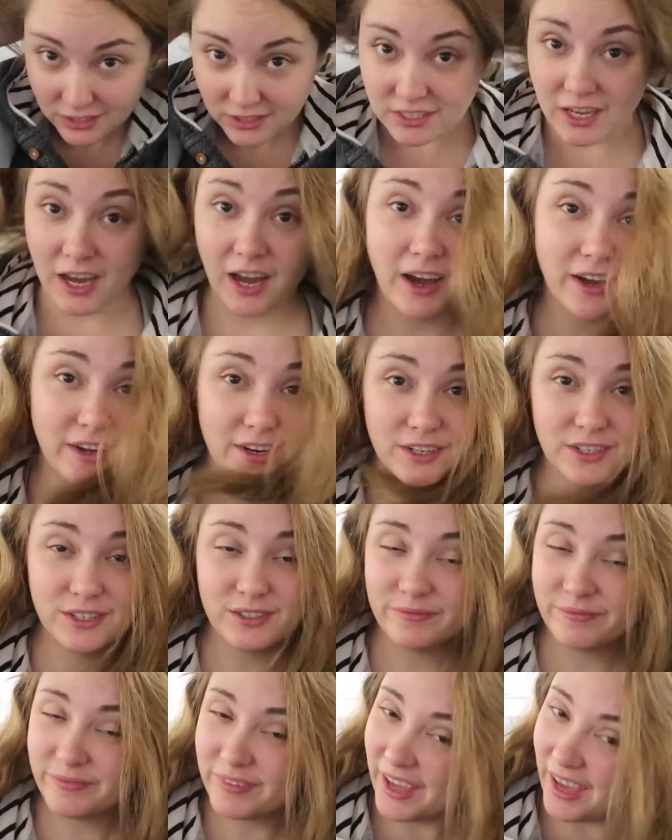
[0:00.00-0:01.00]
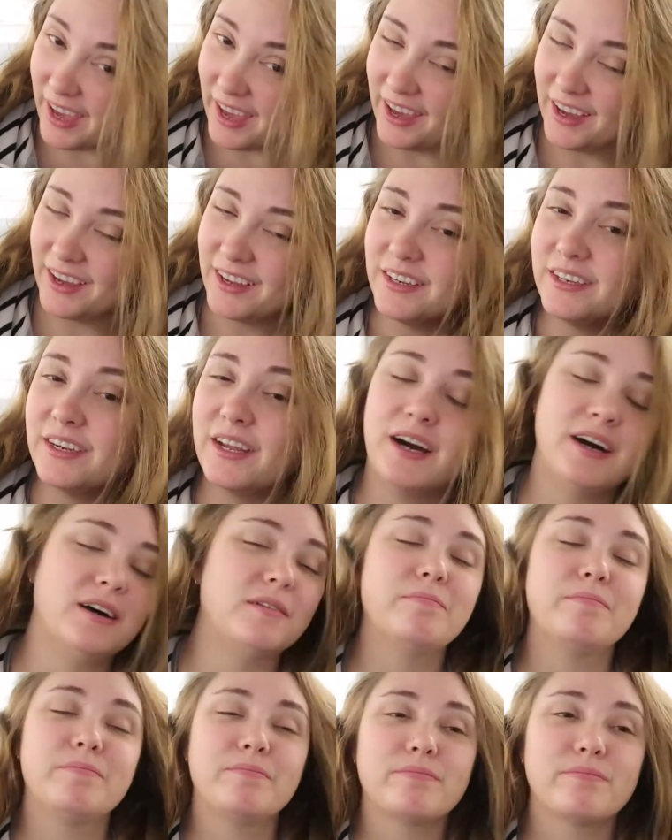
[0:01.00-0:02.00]
tired, and
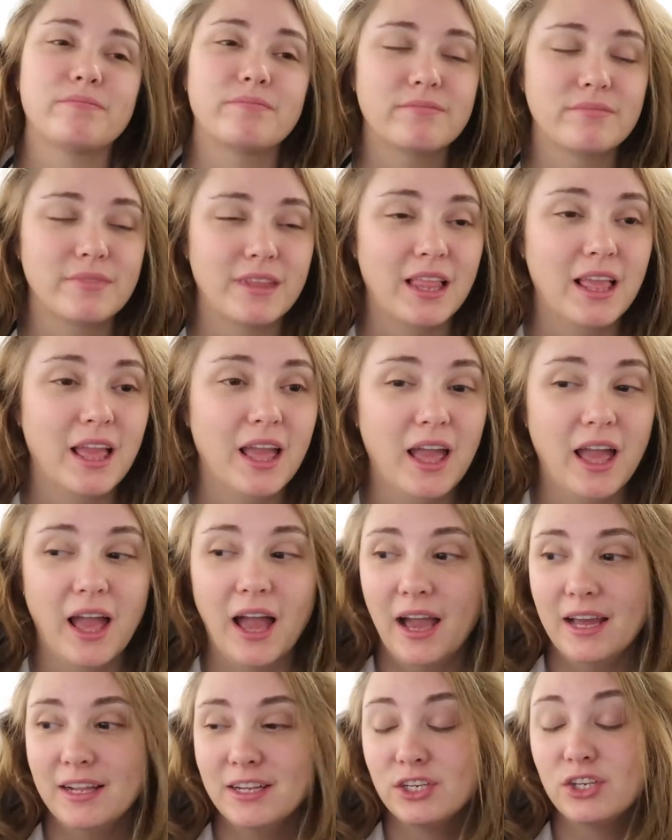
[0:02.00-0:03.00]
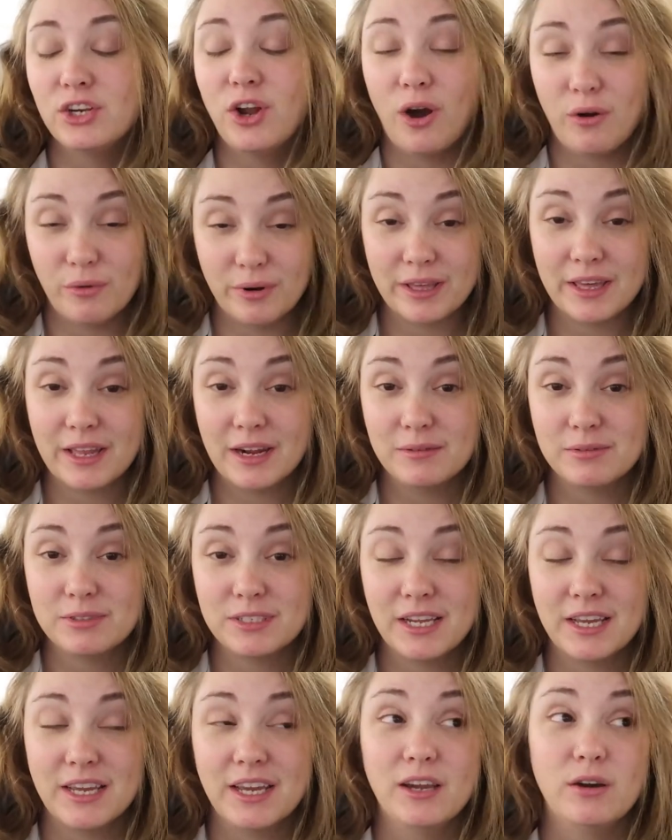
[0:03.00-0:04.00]
um, I did not want to get up
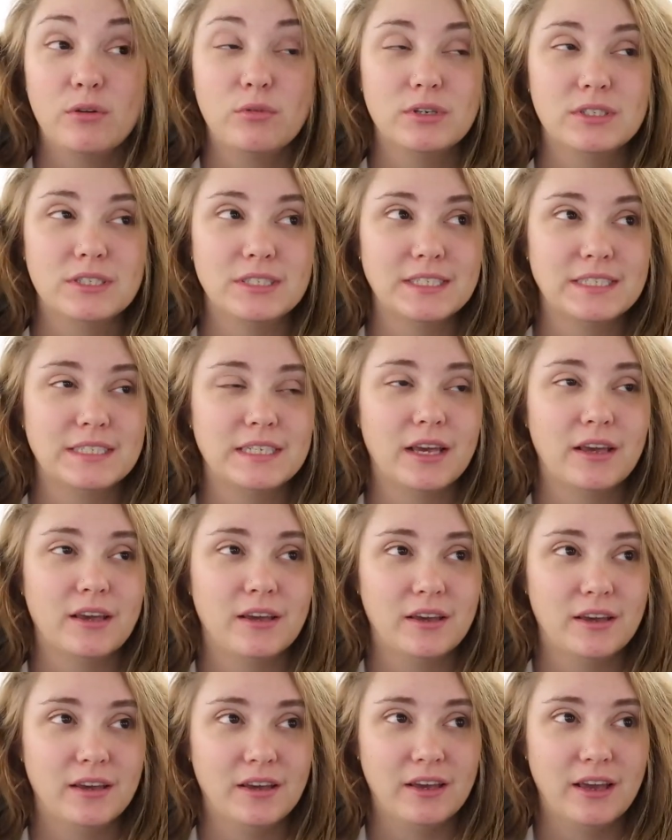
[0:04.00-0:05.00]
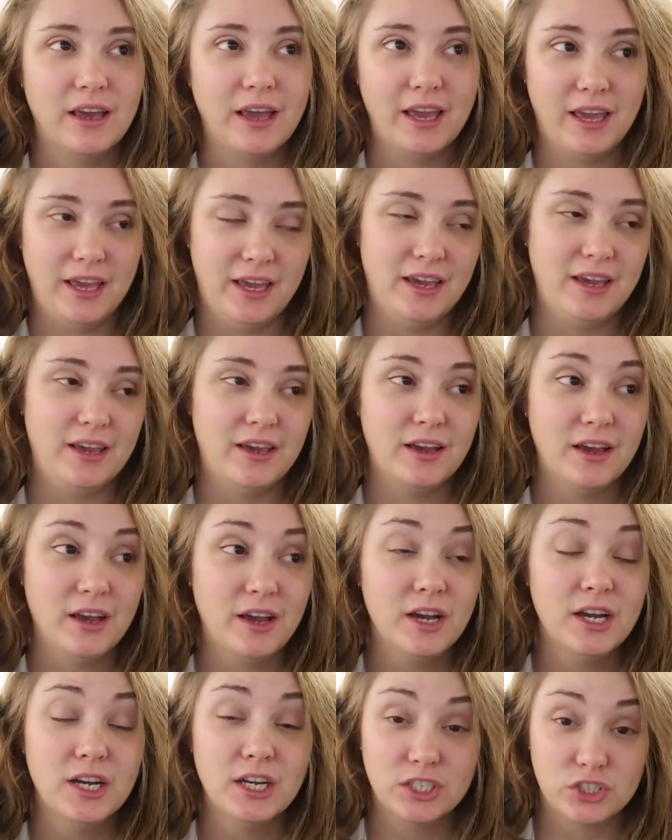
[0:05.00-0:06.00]
today. It was a
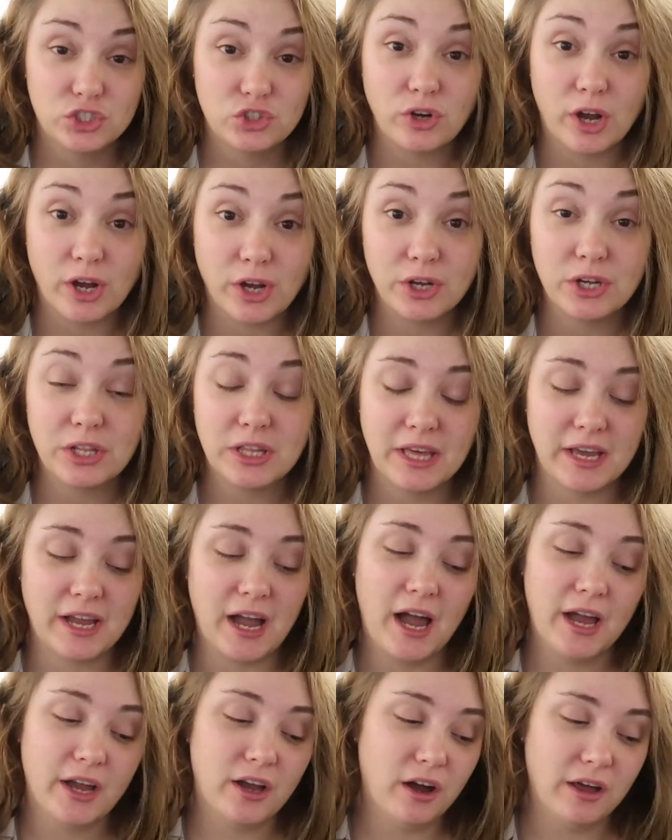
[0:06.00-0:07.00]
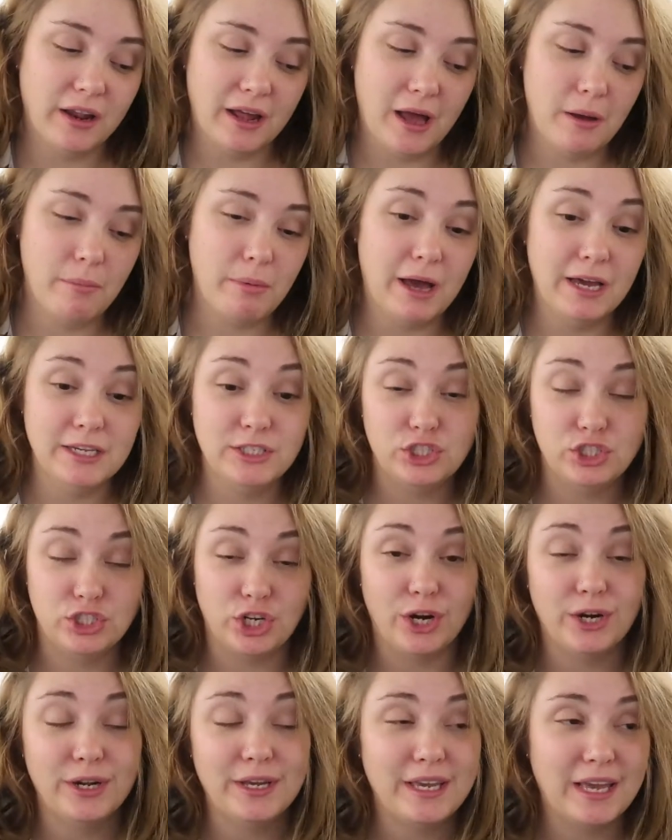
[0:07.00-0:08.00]
struggle. Like, I got up, I
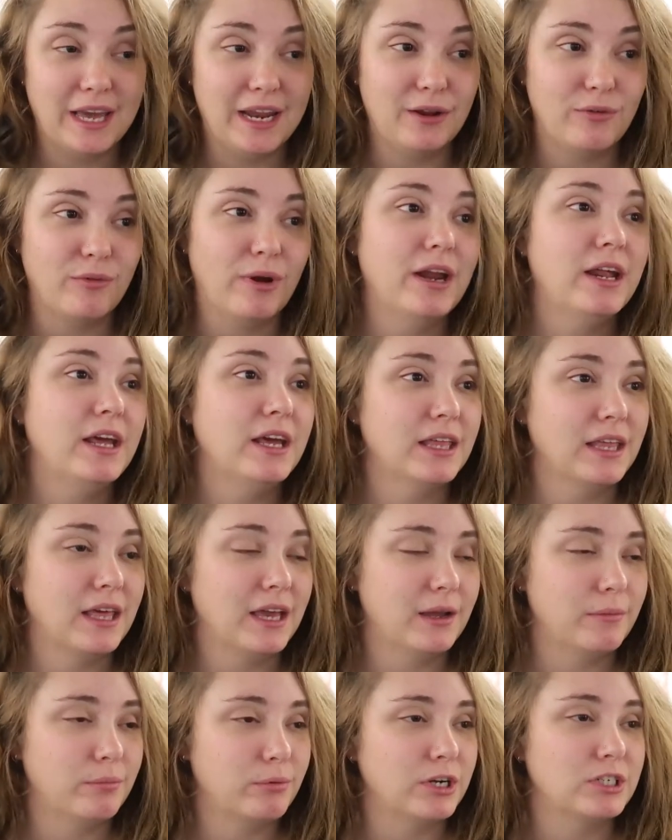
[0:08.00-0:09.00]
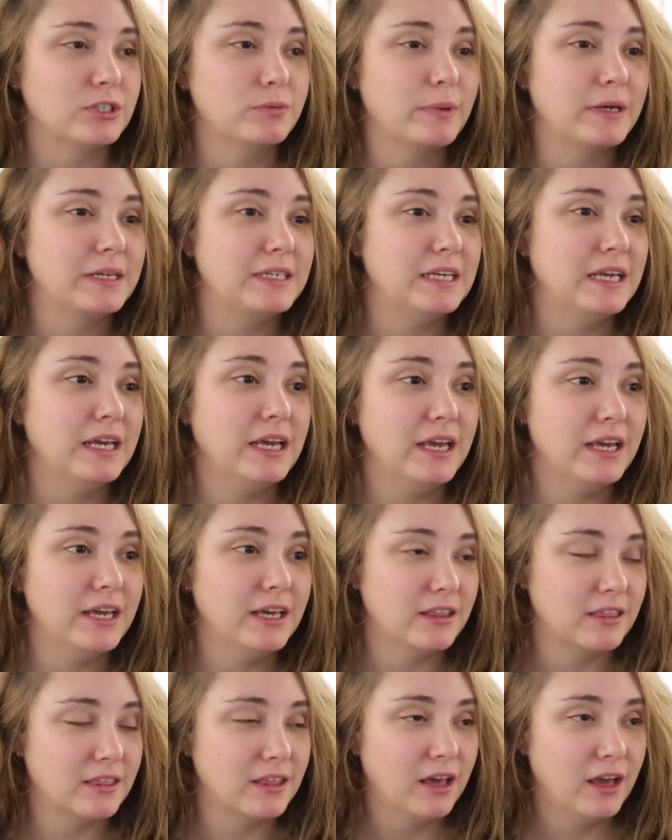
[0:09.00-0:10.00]
started getting ready, like brushed my
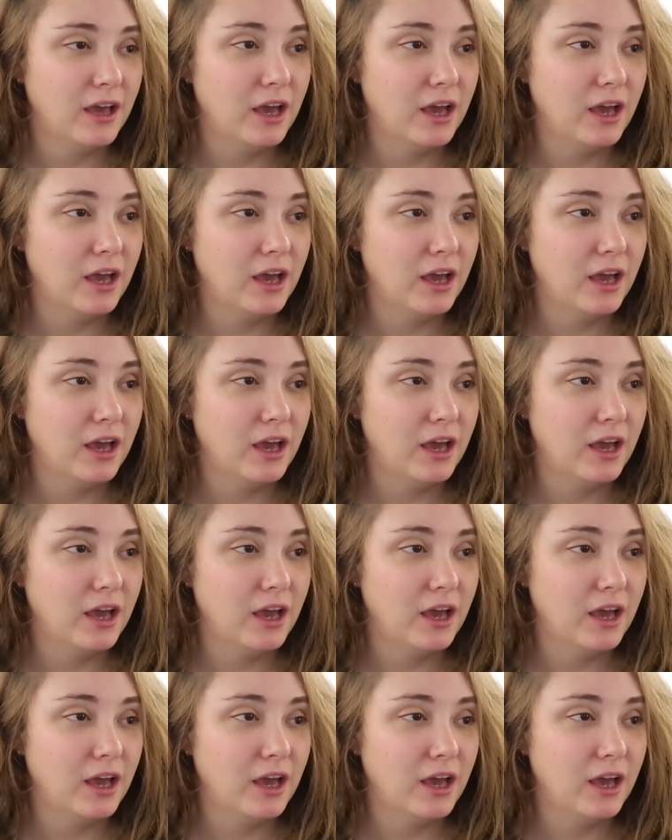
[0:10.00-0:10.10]
teeth,